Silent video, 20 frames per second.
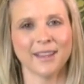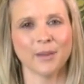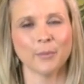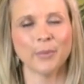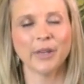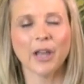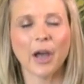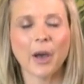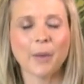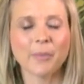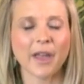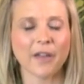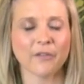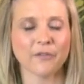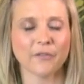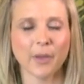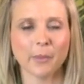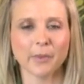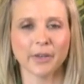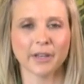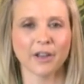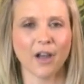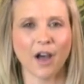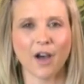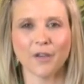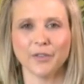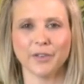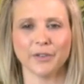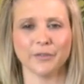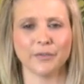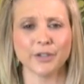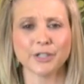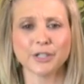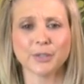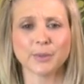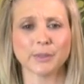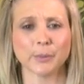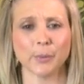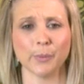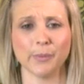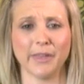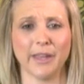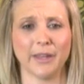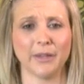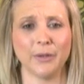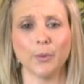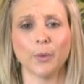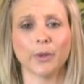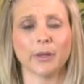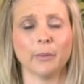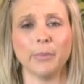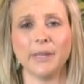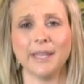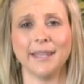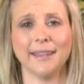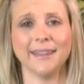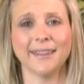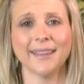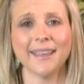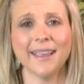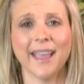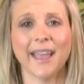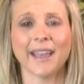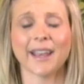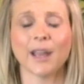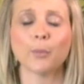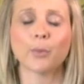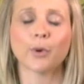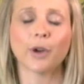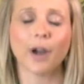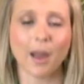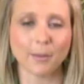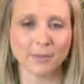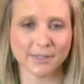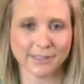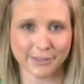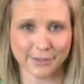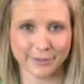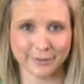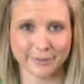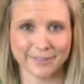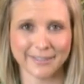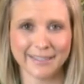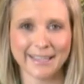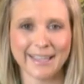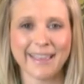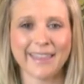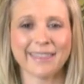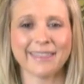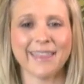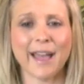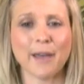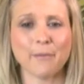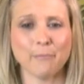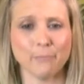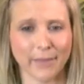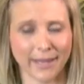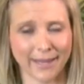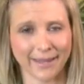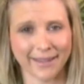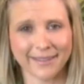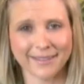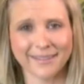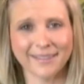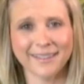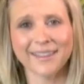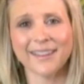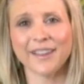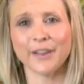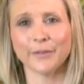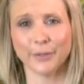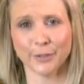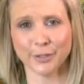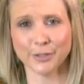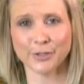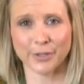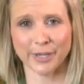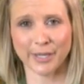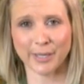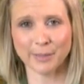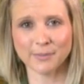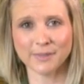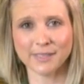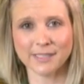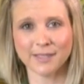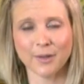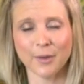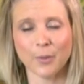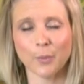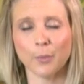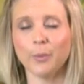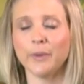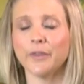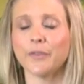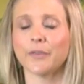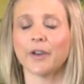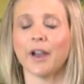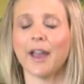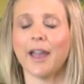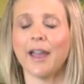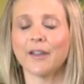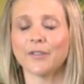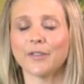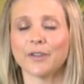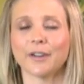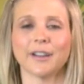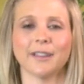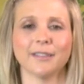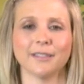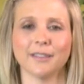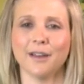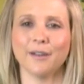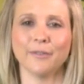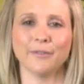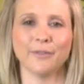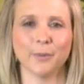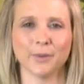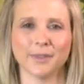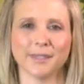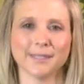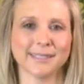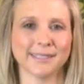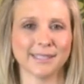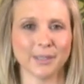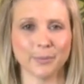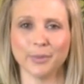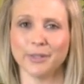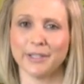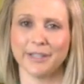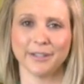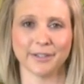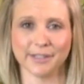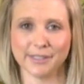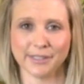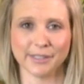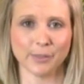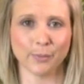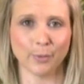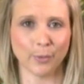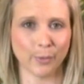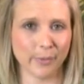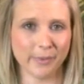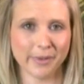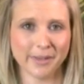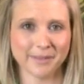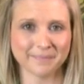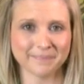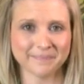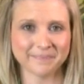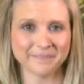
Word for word: Become that feminine, confident, virtuous woman that you want to be. And I promise you, that man of your dreams will be forever in love with a simply irresistible woman.